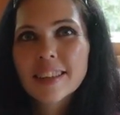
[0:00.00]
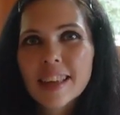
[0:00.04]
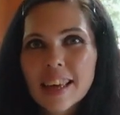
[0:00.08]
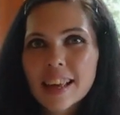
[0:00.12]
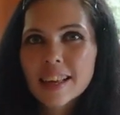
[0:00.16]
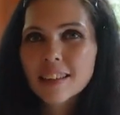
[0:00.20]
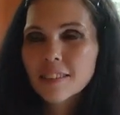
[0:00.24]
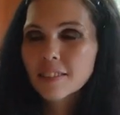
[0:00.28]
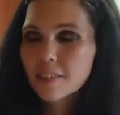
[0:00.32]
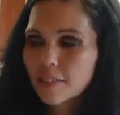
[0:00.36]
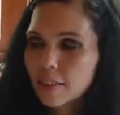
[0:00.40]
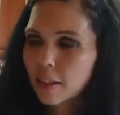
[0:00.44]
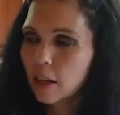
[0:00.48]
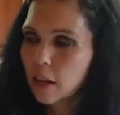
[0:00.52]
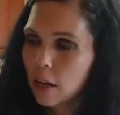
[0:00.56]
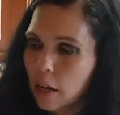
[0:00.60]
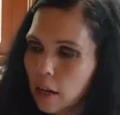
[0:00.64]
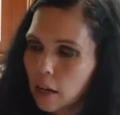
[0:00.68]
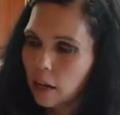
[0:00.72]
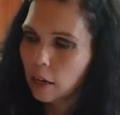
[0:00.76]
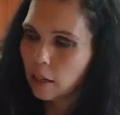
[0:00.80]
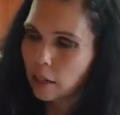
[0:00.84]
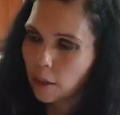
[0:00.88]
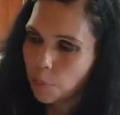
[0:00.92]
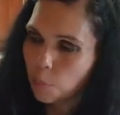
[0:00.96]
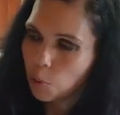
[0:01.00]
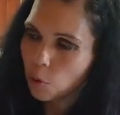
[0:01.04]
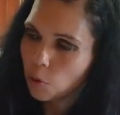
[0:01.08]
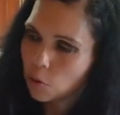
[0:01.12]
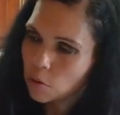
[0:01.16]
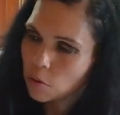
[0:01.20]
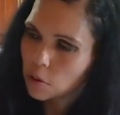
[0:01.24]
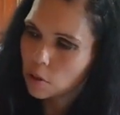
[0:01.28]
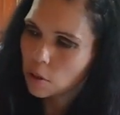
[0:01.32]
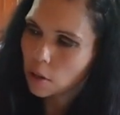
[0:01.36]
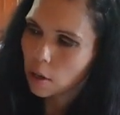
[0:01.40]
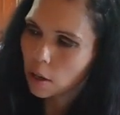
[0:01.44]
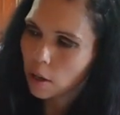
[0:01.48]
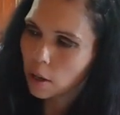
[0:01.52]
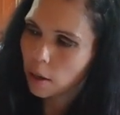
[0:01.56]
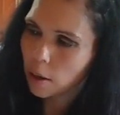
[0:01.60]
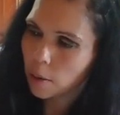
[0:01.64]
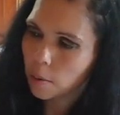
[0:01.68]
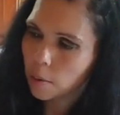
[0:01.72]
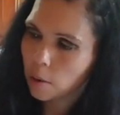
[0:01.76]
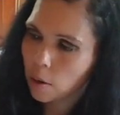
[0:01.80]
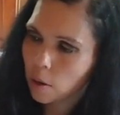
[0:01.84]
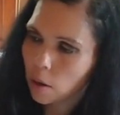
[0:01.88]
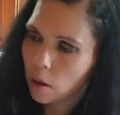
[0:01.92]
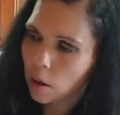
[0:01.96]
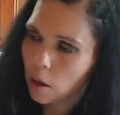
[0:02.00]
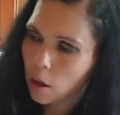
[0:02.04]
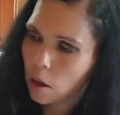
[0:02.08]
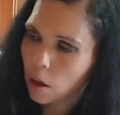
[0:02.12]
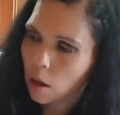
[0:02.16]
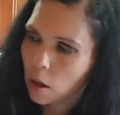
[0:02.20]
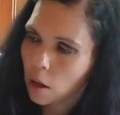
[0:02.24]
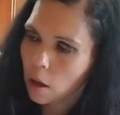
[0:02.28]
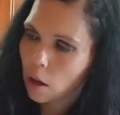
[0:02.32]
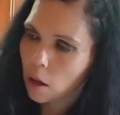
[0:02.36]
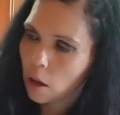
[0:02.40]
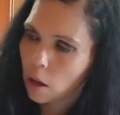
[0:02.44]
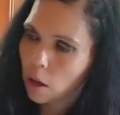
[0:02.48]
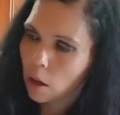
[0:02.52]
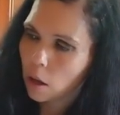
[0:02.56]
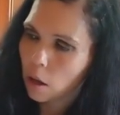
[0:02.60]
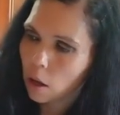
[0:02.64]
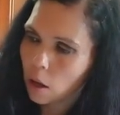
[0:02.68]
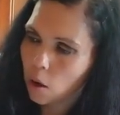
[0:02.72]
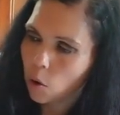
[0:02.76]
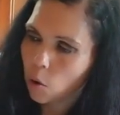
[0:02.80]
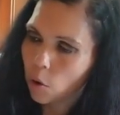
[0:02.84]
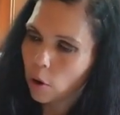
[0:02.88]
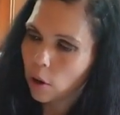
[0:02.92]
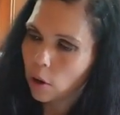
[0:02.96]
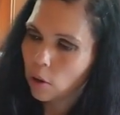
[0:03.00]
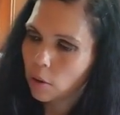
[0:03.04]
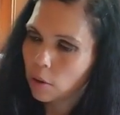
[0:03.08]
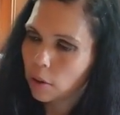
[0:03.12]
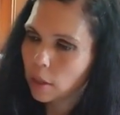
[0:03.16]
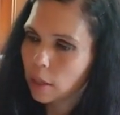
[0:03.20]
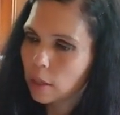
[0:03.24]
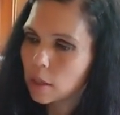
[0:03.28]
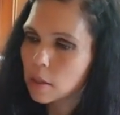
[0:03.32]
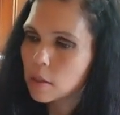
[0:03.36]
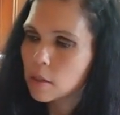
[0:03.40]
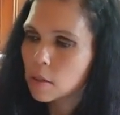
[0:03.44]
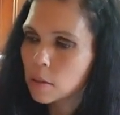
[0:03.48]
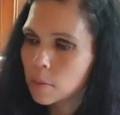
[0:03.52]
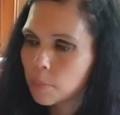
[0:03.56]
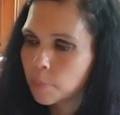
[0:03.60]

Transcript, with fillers: Yes. And I put oil on it.